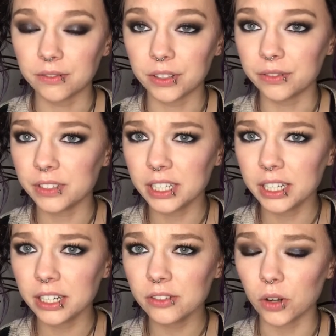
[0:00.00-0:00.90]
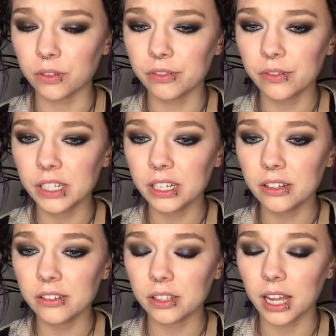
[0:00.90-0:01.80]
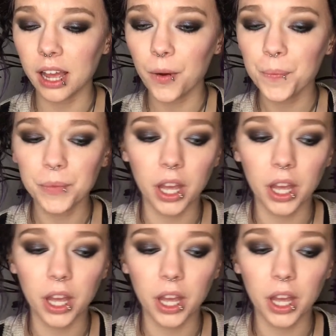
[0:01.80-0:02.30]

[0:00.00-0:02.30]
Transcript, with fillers: 50 years, over 50 years now.